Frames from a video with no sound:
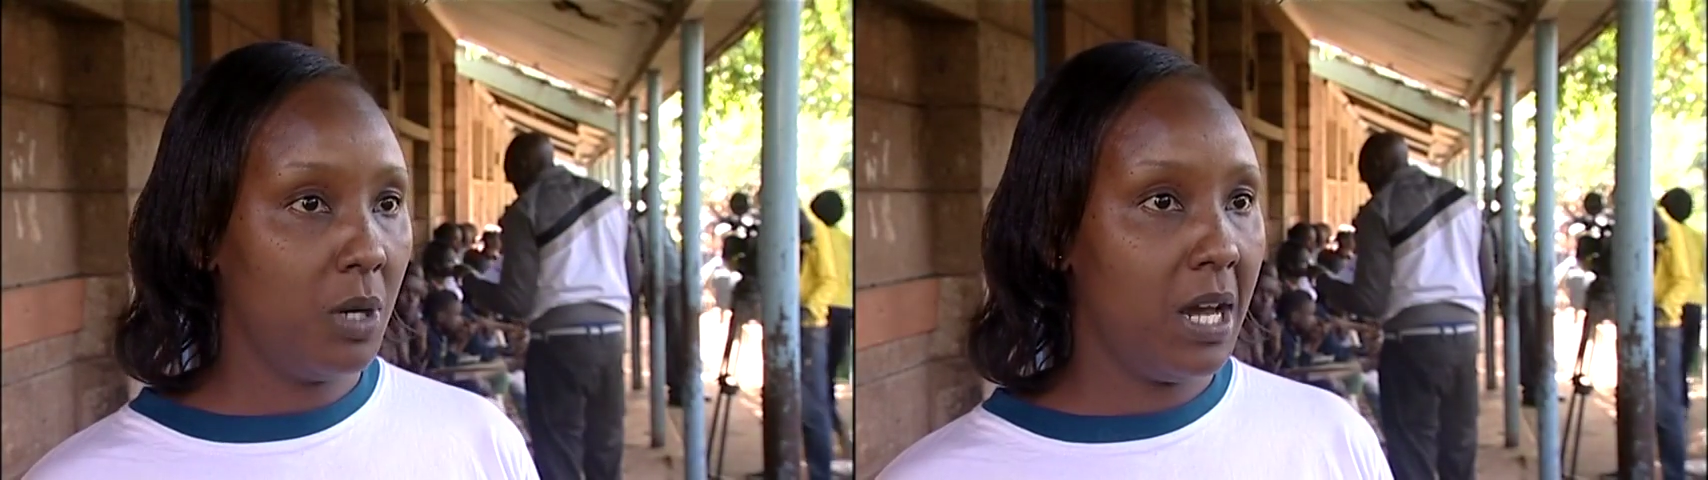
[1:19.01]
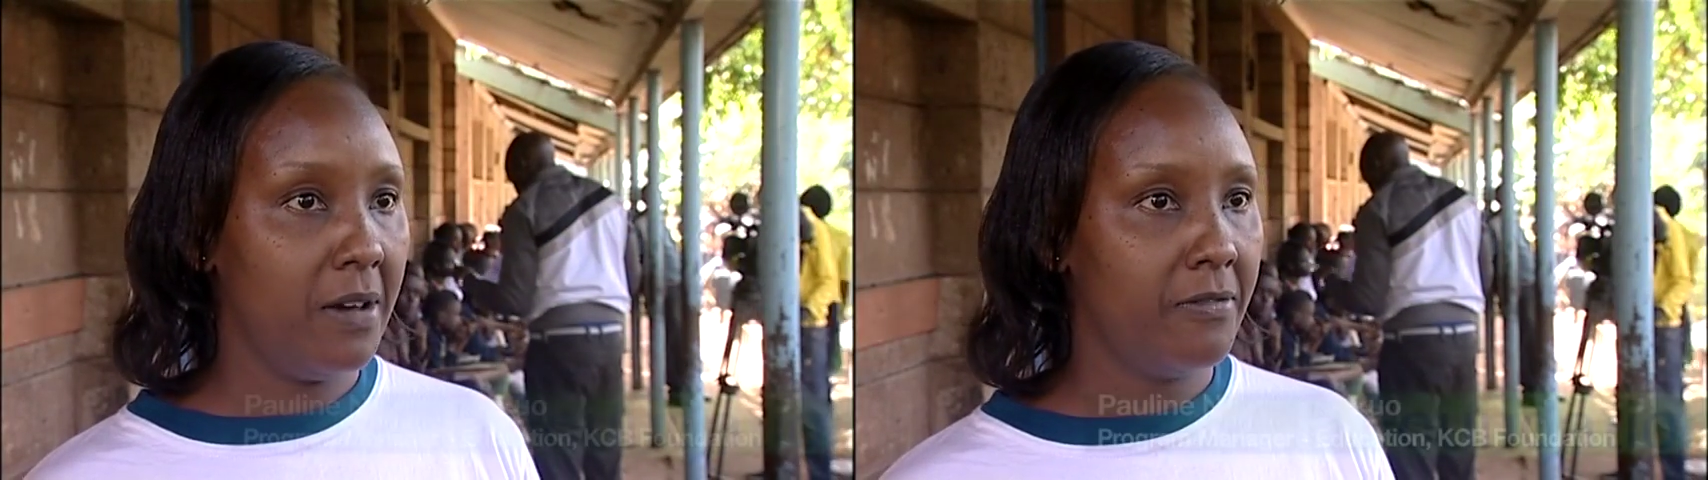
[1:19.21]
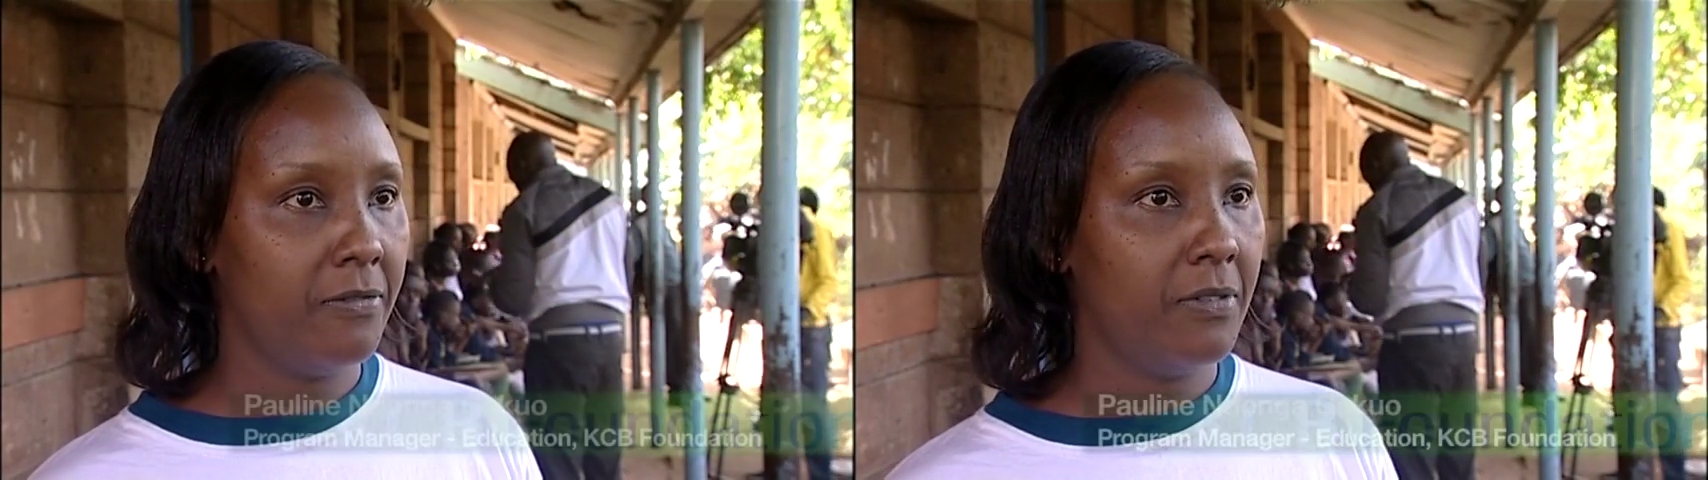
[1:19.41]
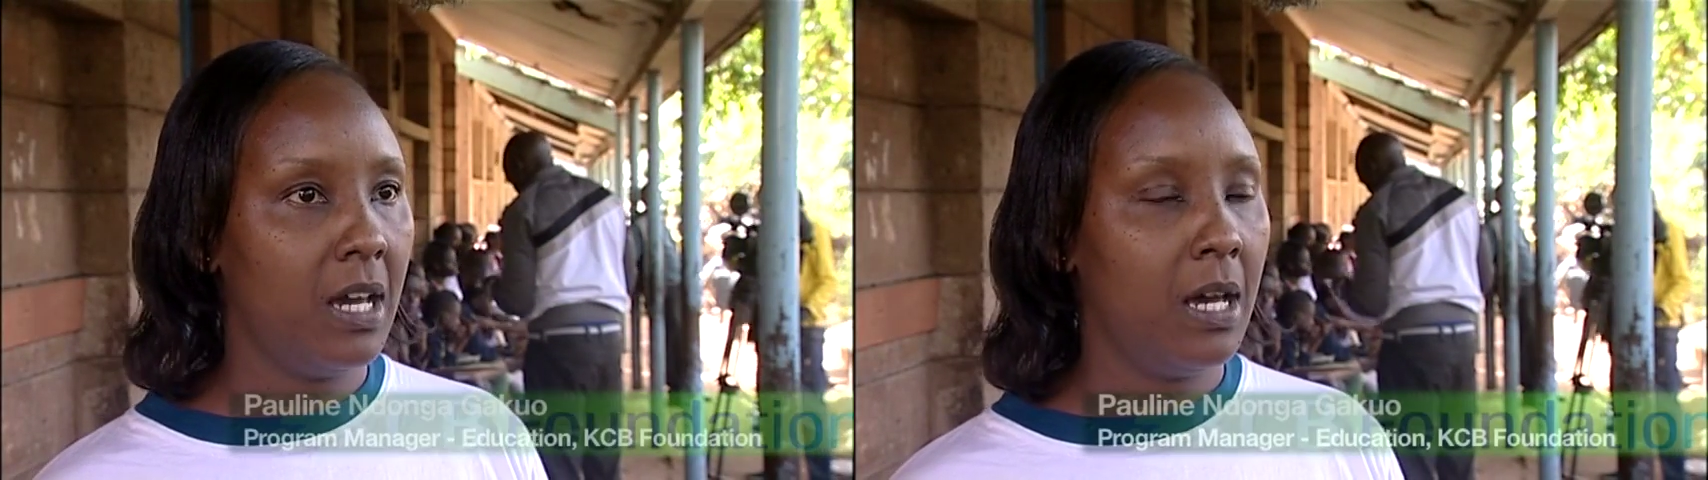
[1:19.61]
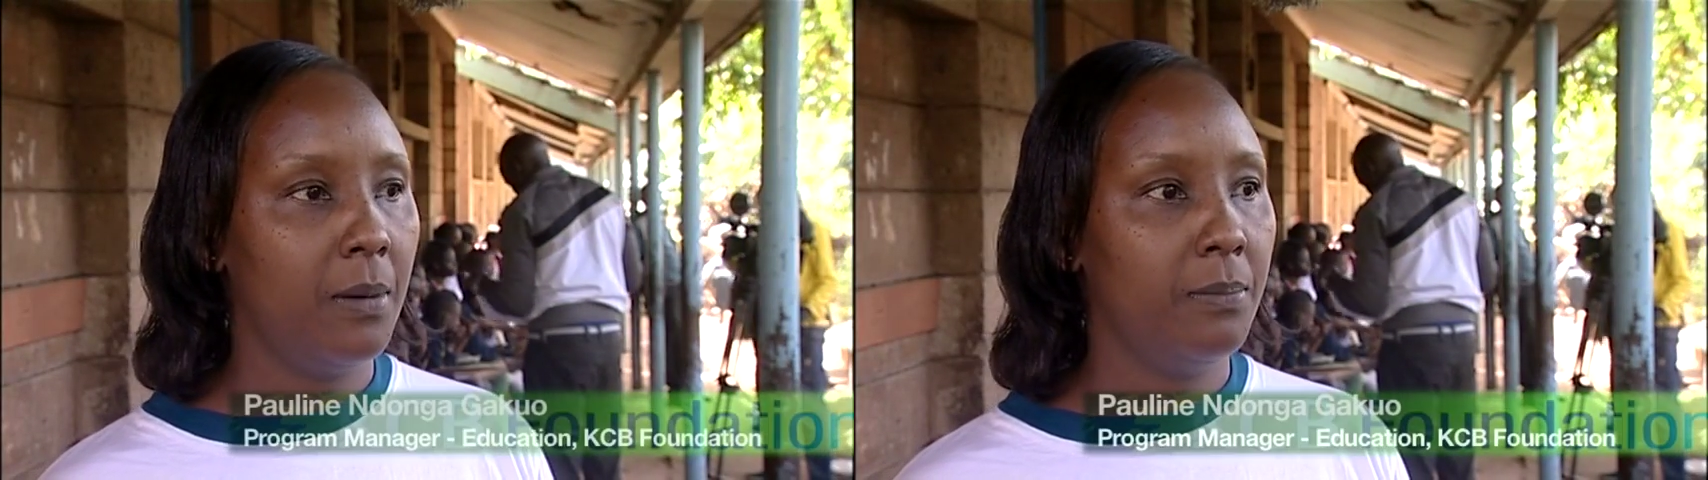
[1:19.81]

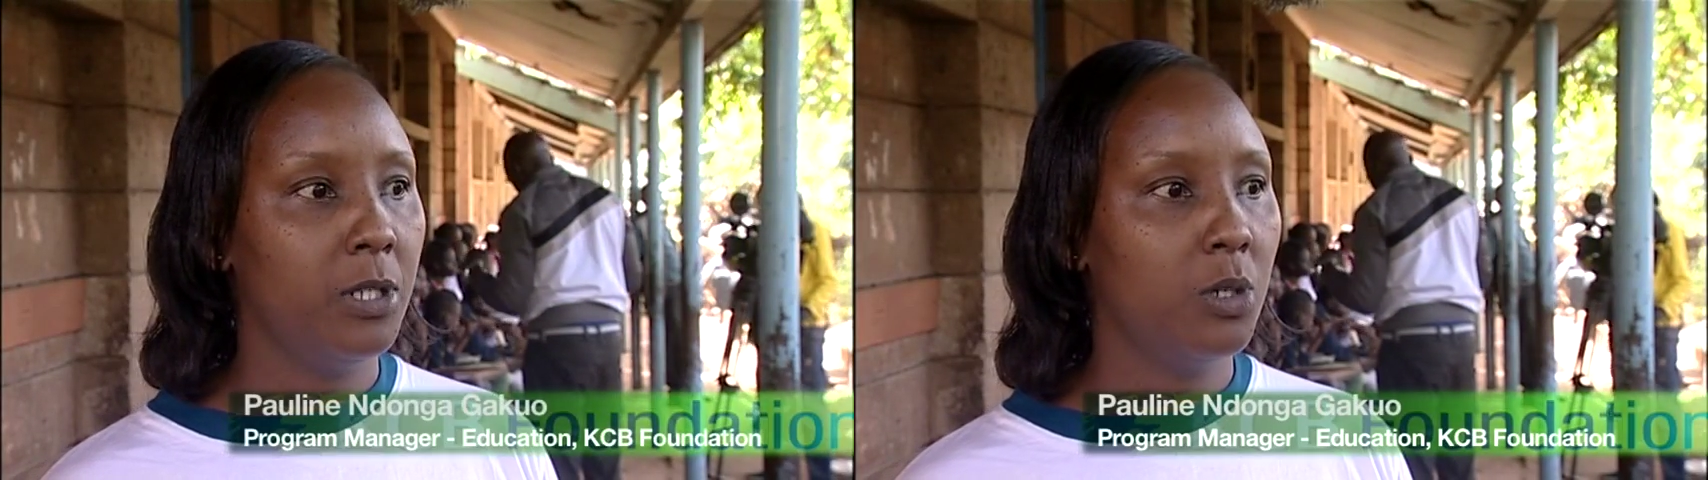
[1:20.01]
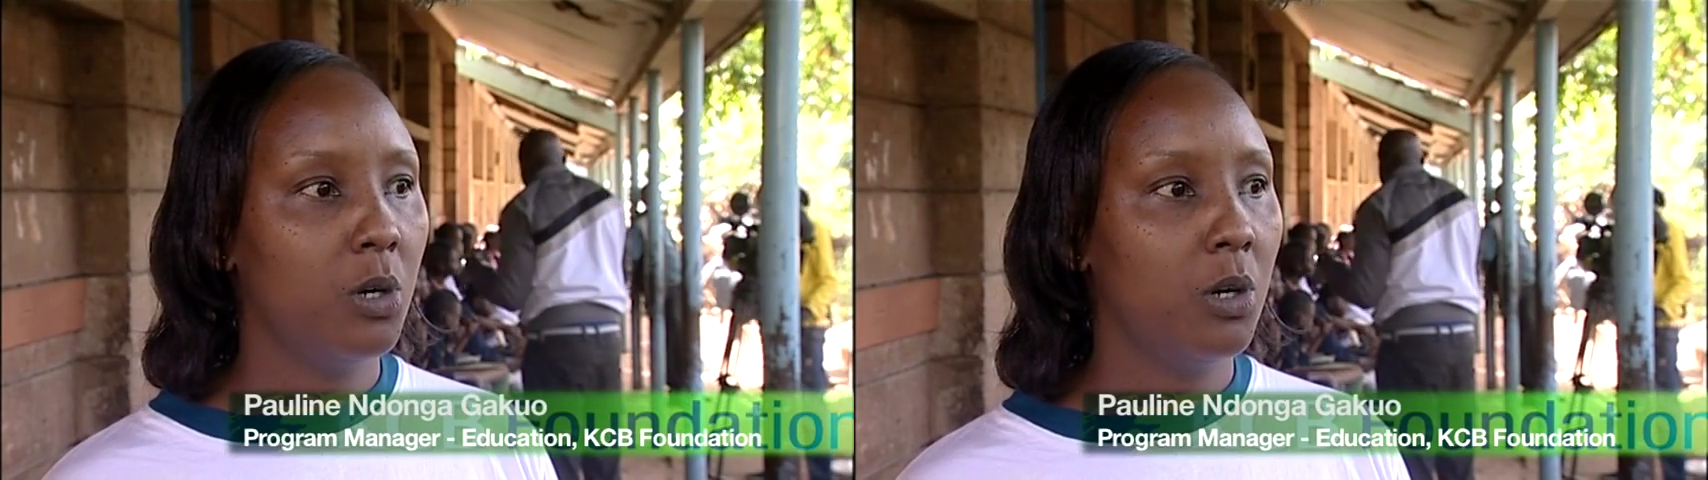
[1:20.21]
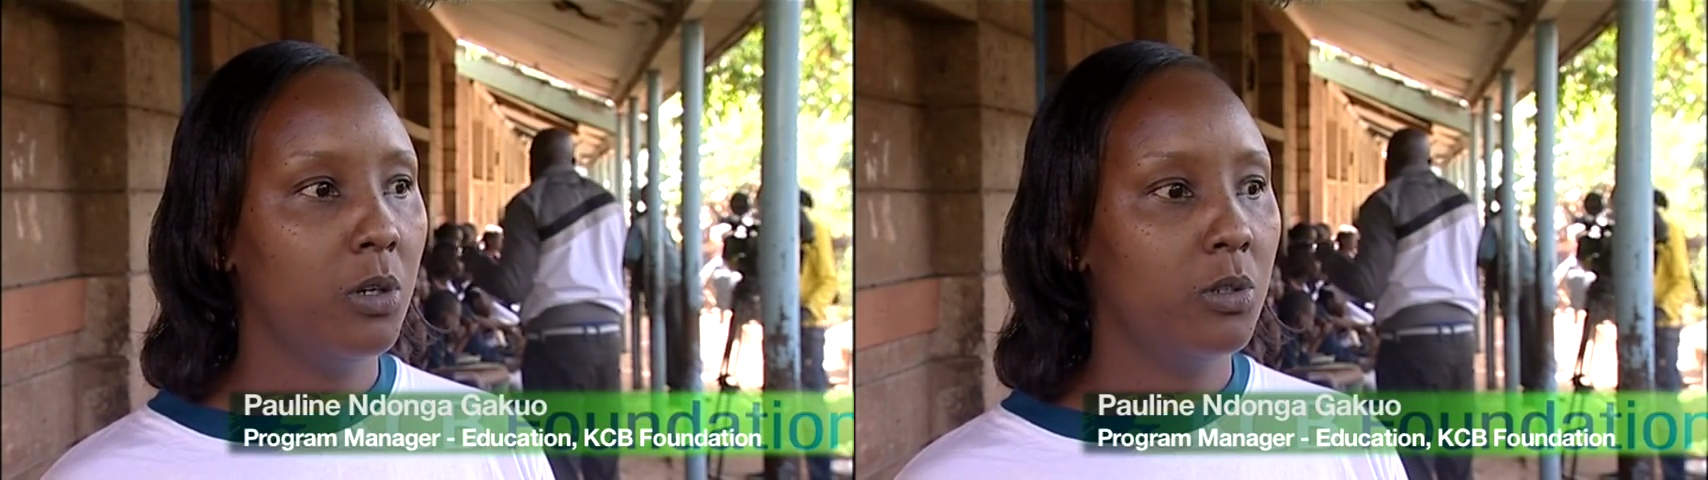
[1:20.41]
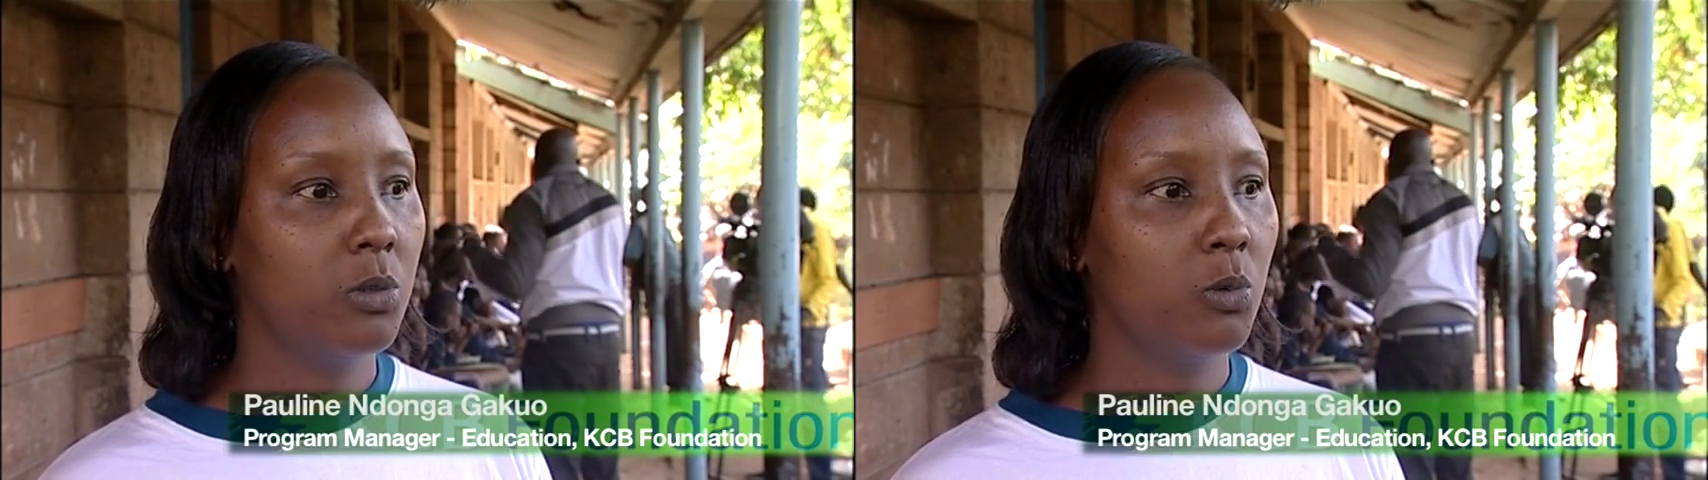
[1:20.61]
have because